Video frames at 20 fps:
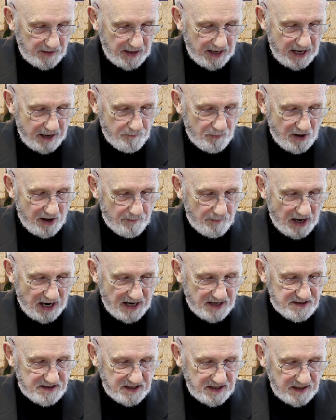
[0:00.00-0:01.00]
Abraham,
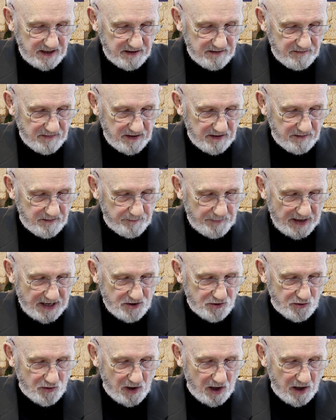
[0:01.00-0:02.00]
Isaac, the
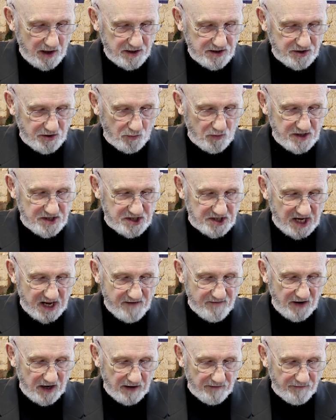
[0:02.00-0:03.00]
patriarchs, the
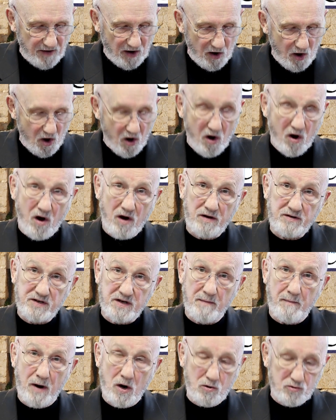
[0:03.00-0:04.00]
receiving of the law
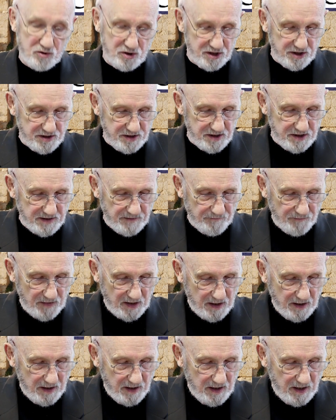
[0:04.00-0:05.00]
to Moses,
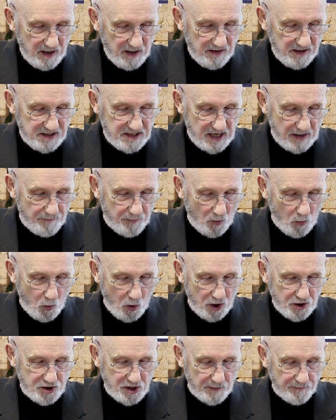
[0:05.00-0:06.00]
the temple
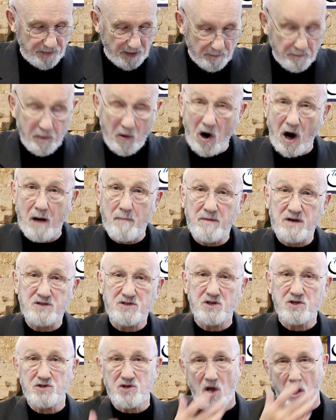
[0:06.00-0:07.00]
worship, the
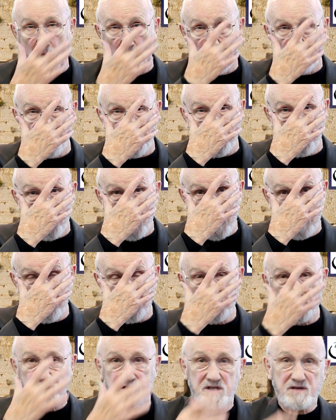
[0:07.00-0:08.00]
promises, all of the
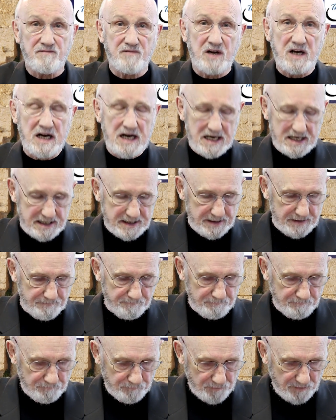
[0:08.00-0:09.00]
promises of God.
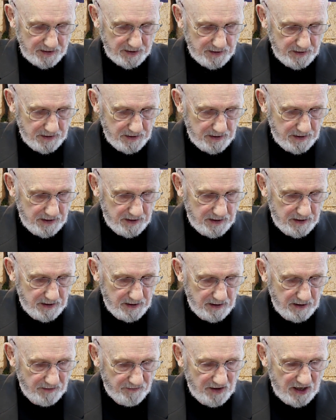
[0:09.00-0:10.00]

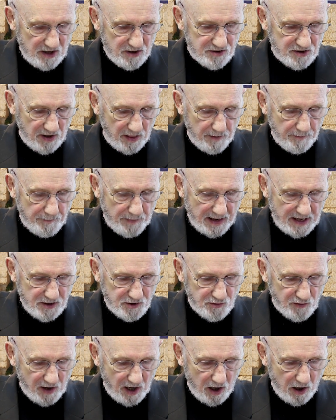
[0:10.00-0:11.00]
There's the
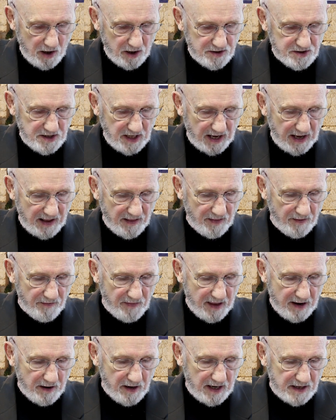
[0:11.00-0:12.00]
patriarchs, and
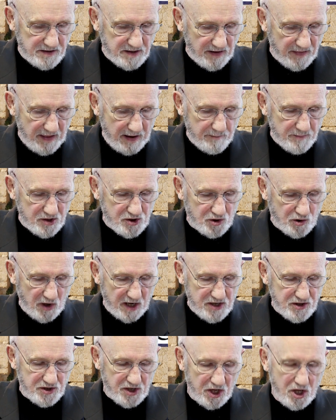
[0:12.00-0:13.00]
to them is
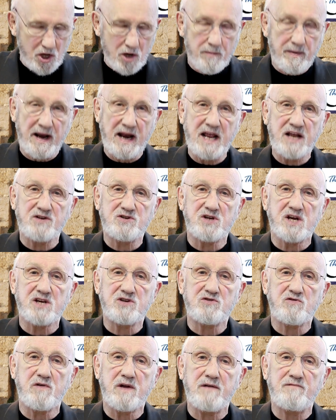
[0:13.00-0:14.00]
traced the human
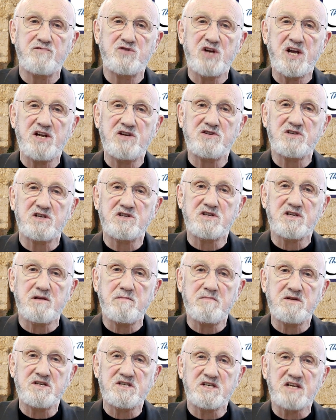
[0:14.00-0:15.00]
ancestry of Jesus the
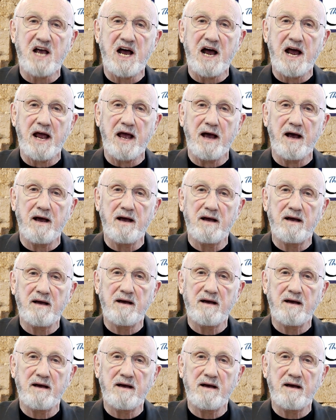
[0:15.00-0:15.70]
Messiah,